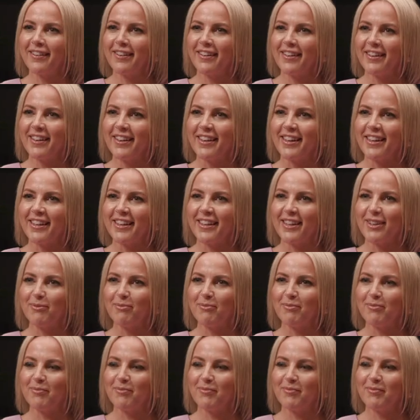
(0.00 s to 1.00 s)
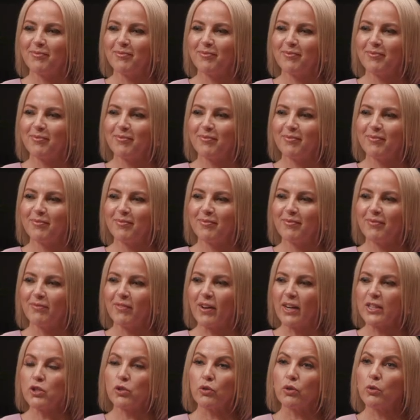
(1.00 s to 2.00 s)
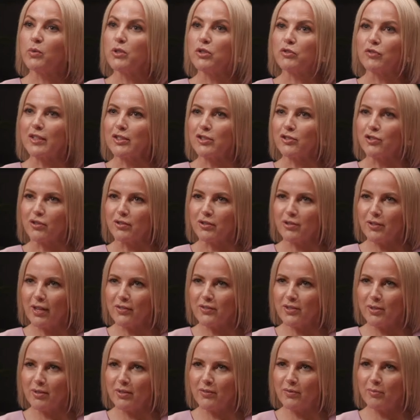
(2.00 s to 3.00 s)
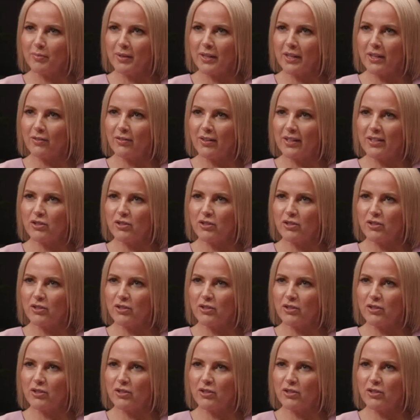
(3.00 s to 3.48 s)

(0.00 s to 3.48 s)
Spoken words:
Mm-hmm. But I don't know which restaurant. Do I have to even pick